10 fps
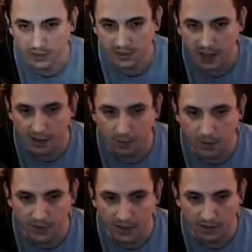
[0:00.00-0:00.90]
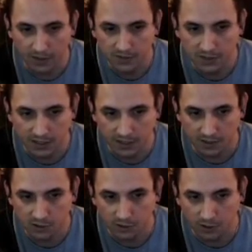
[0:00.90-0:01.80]
attack him on that left side of
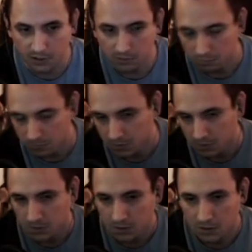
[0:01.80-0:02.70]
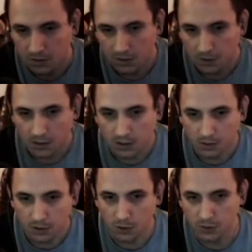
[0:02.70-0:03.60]
the screen.
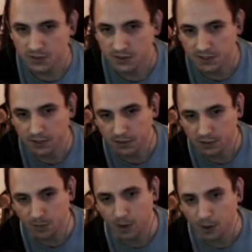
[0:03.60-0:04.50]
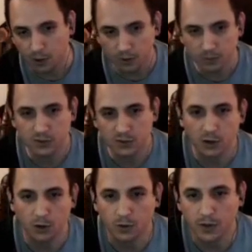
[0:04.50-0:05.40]
You use the ceiling to pogo him,
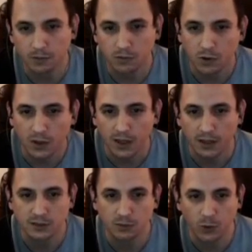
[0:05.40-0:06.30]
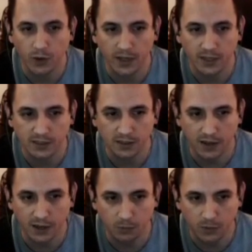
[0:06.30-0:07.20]
so you can get some quick hits in
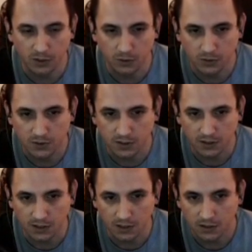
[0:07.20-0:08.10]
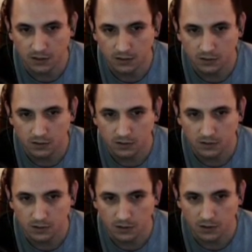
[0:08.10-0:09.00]
there, and we use the
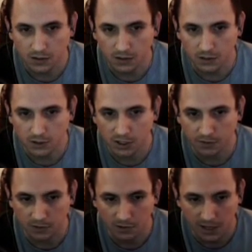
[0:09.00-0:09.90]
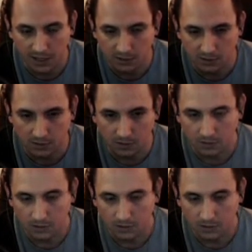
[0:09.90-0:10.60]
shovel cancel